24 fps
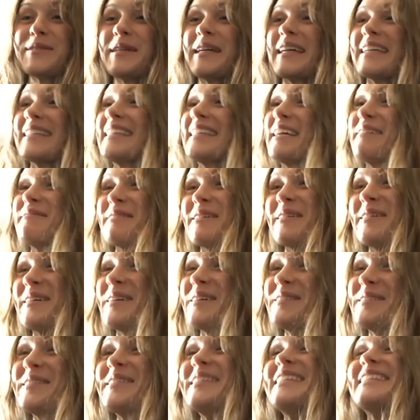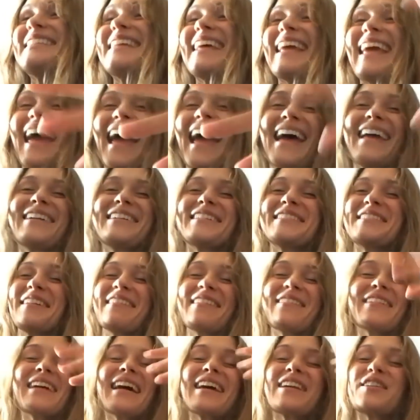We're like, damn, we're going to go through this again or
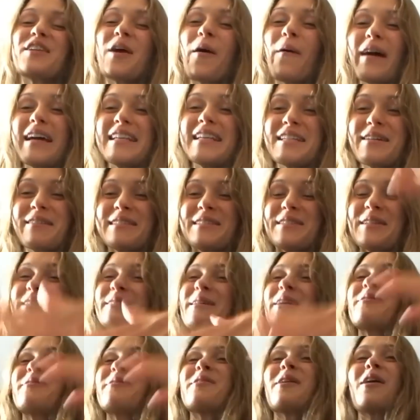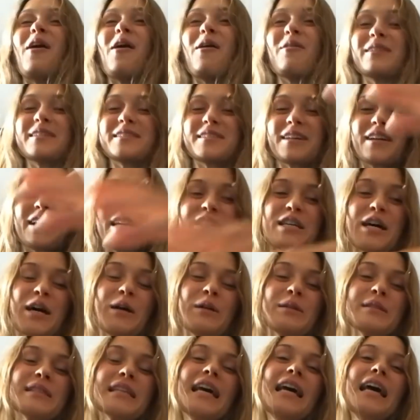something. We had no idea what to expect. We were always on our
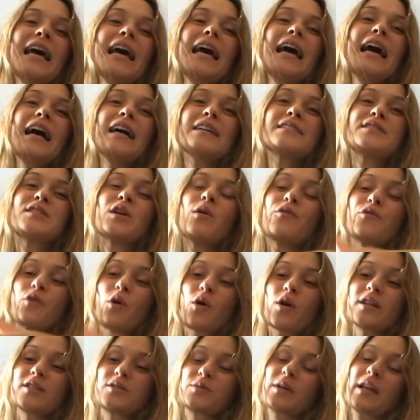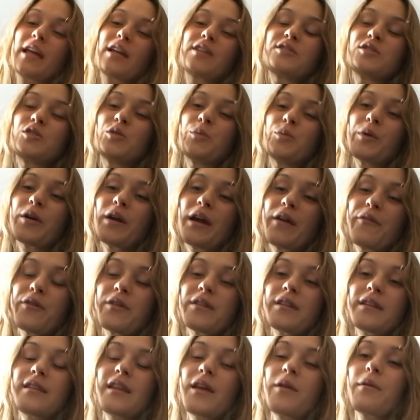toes. Yeah. So, of course, we're like super grateful
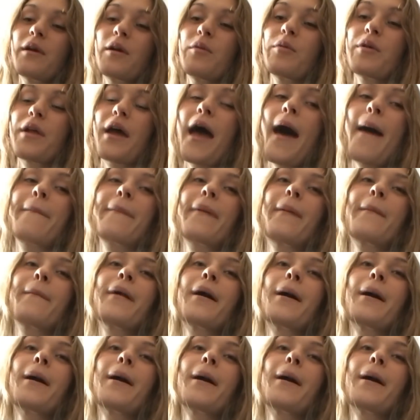that they were able to happen.